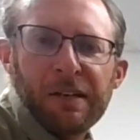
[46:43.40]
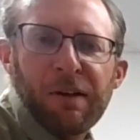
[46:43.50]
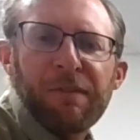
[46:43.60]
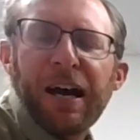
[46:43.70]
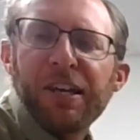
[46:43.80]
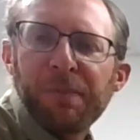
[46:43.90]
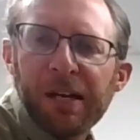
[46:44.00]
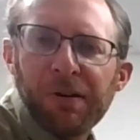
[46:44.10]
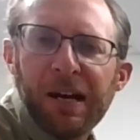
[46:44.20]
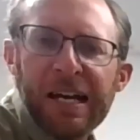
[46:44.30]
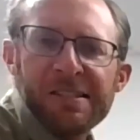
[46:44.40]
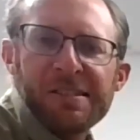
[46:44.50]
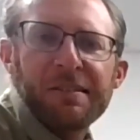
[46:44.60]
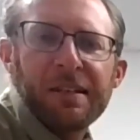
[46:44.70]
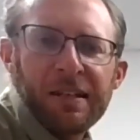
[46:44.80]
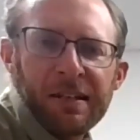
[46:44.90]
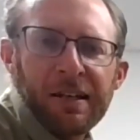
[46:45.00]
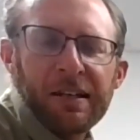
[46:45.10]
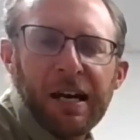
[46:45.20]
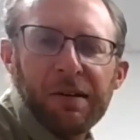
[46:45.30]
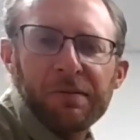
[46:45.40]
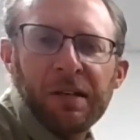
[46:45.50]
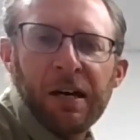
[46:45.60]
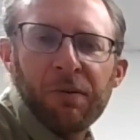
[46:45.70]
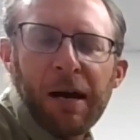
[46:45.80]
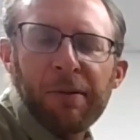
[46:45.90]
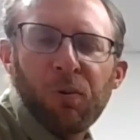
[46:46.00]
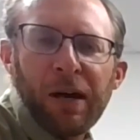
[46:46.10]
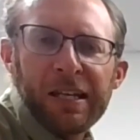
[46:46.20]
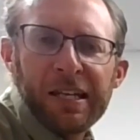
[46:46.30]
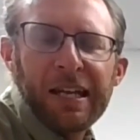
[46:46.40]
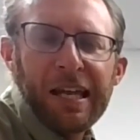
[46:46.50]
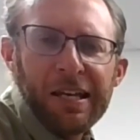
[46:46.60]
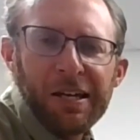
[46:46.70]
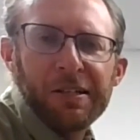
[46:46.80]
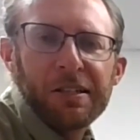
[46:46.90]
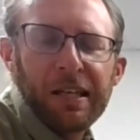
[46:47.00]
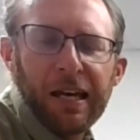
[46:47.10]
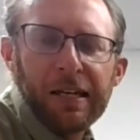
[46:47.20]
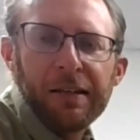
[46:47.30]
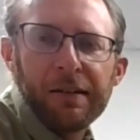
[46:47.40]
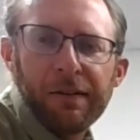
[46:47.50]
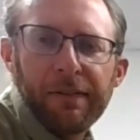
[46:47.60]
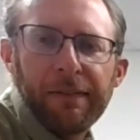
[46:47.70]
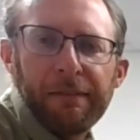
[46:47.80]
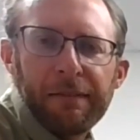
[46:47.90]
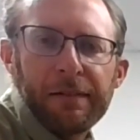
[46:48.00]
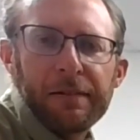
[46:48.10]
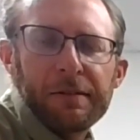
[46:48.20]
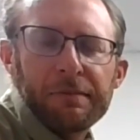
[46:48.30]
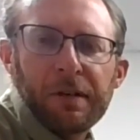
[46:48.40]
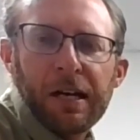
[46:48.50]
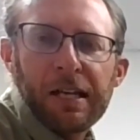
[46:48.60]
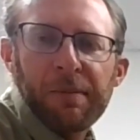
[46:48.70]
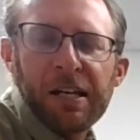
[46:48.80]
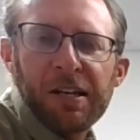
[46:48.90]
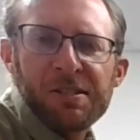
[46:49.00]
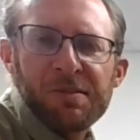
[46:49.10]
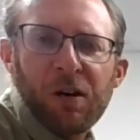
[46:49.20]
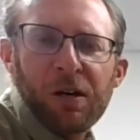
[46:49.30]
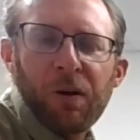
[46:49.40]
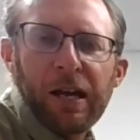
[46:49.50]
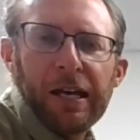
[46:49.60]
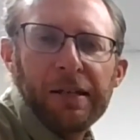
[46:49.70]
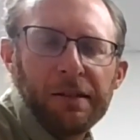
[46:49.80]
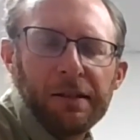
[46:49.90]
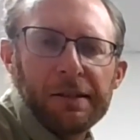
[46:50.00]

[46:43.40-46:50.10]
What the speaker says: If I value my grass, I got Robert weighed in at 800K. Right? Anybody else want to weigh in?